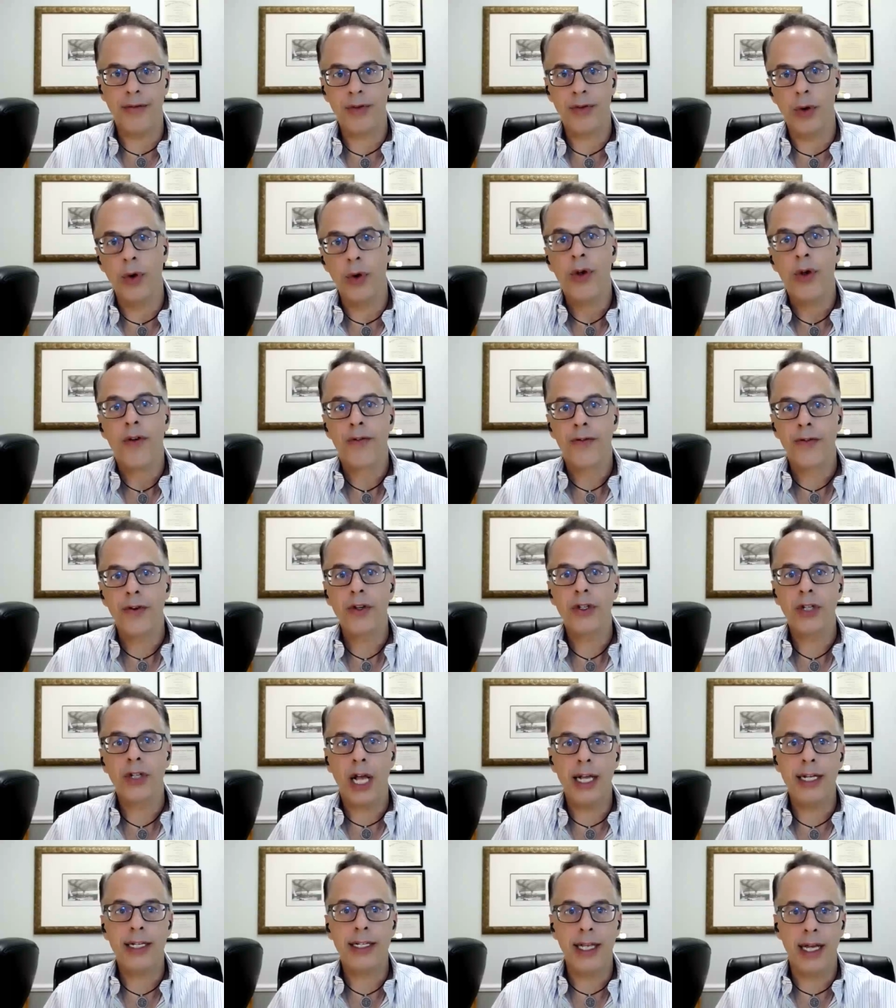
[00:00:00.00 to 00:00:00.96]
So first
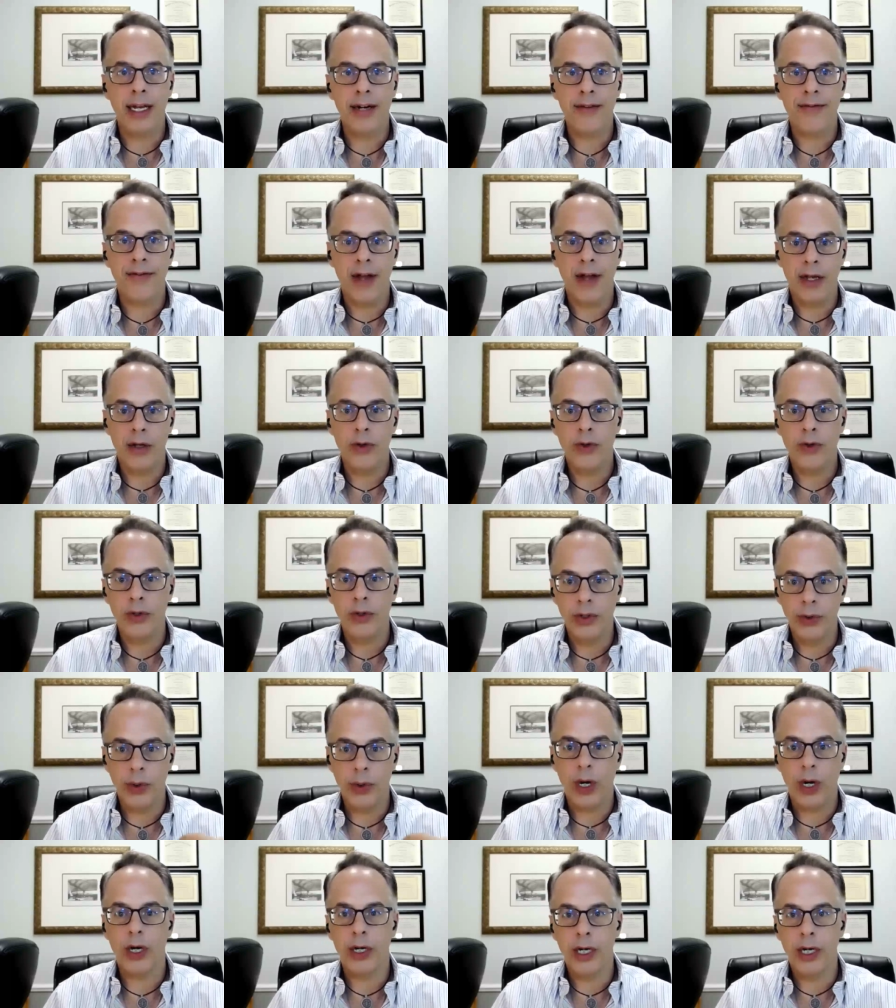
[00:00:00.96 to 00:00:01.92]
identify who you
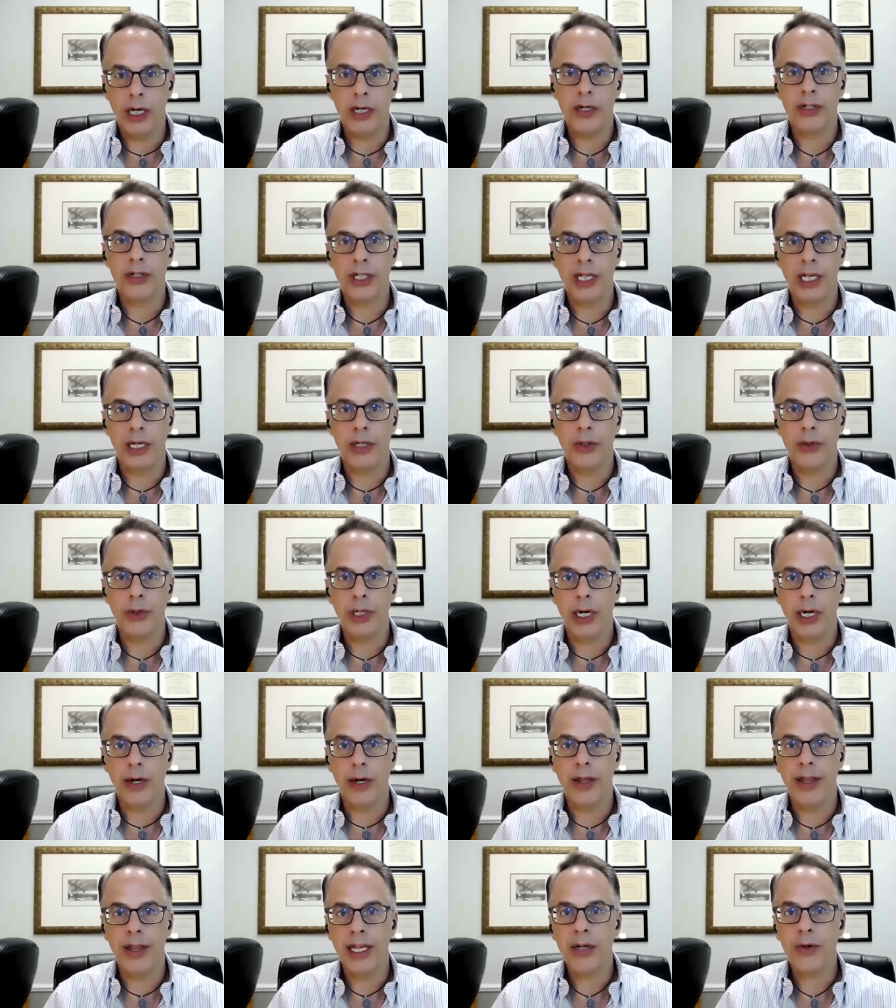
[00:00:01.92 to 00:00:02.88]
are and understand who you are,
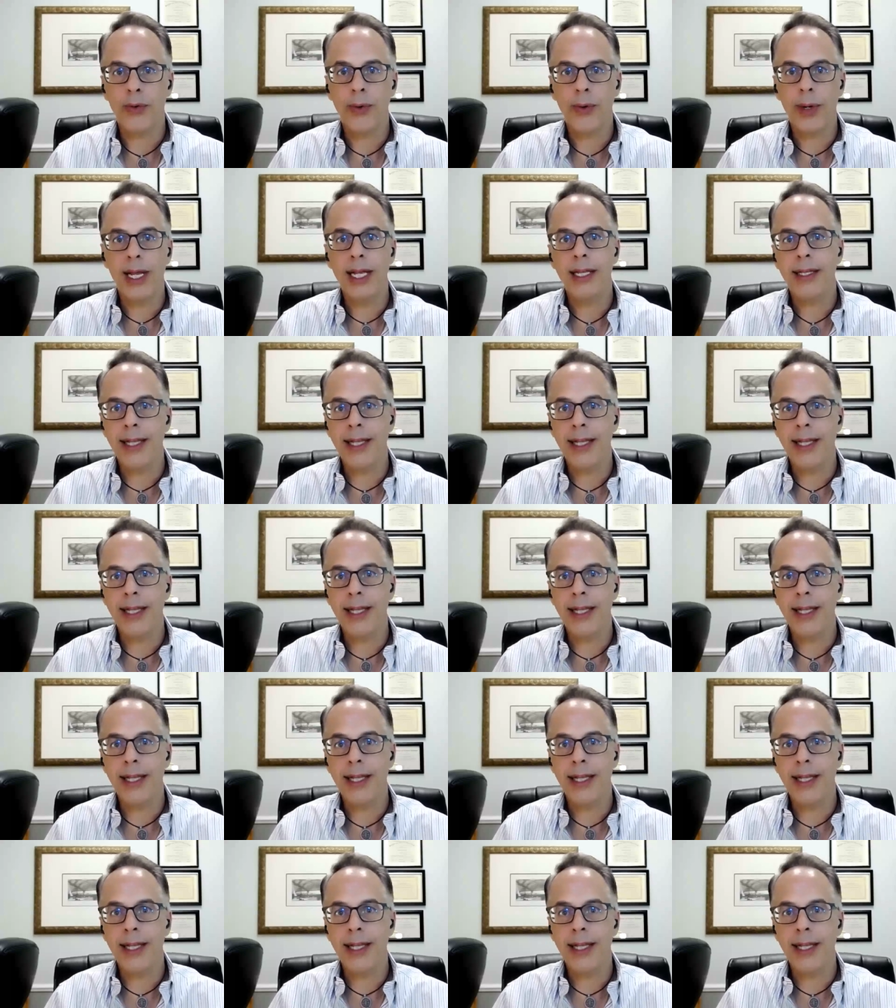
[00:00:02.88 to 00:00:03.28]
and then create